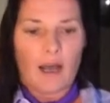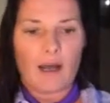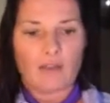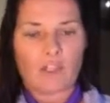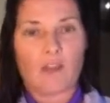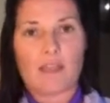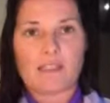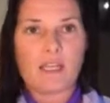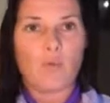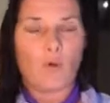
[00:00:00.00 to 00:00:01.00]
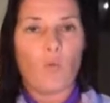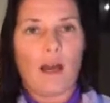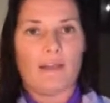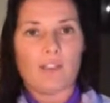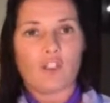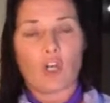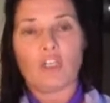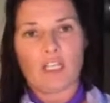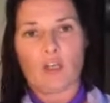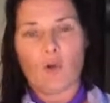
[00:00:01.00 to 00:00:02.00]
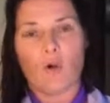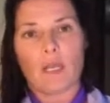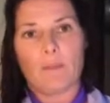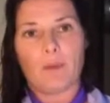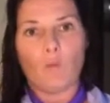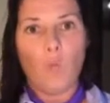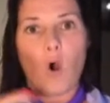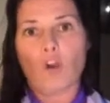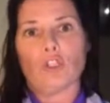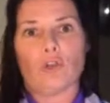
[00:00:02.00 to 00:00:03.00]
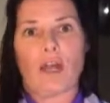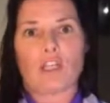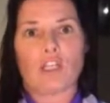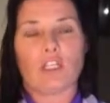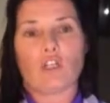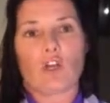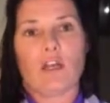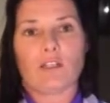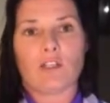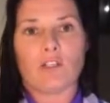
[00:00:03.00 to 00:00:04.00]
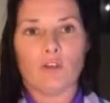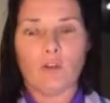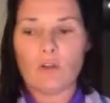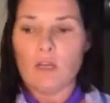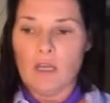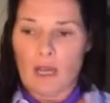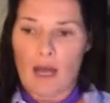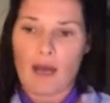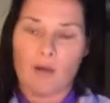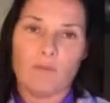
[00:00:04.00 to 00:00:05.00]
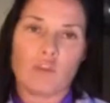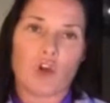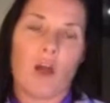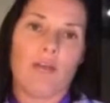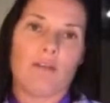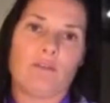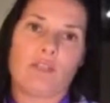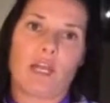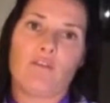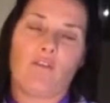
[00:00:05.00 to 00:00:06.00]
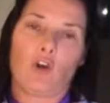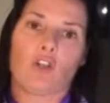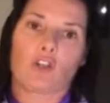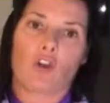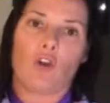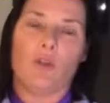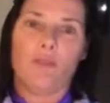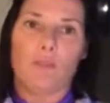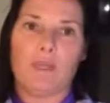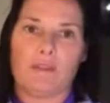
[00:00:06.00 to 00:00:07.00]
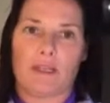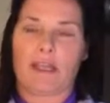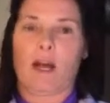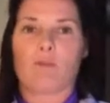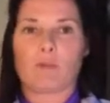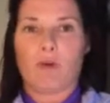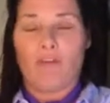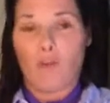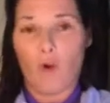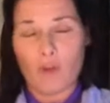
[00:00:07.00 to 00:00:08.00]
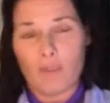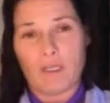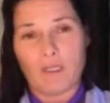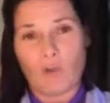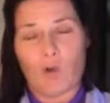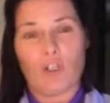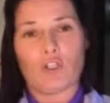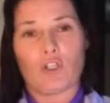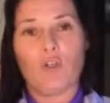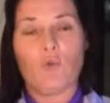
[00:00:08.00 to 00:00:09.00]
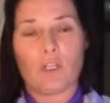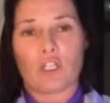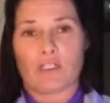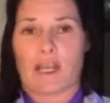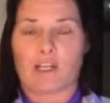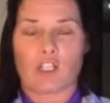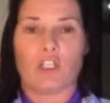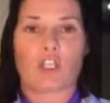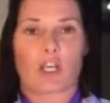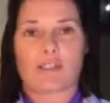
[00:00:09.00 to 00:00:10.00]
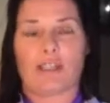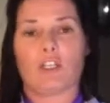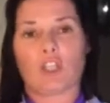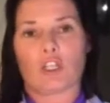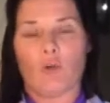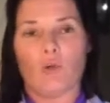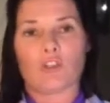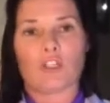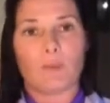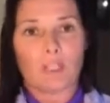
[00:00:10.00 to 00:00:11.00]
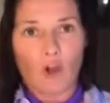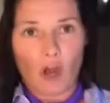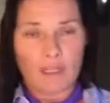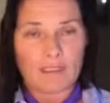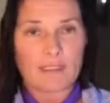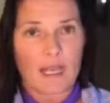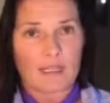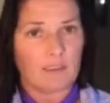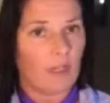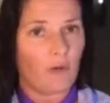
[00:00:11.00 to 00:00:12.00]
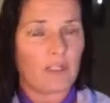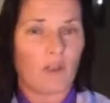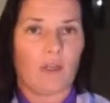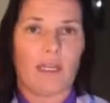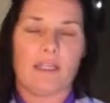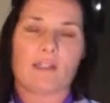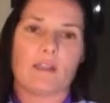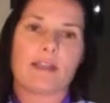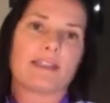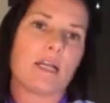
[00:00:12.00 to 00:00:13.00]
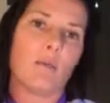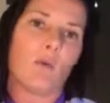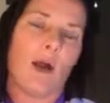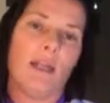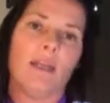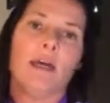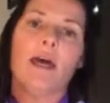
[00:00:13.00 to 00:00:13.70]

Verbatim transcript: Uh, so that's number one is don't get caught up in what you're actually trying to do. Um, try and stay focused on the bit that comes before the bit you want to do, which is actually just teaching the horse to be guided down and lowering her head. So that's number one.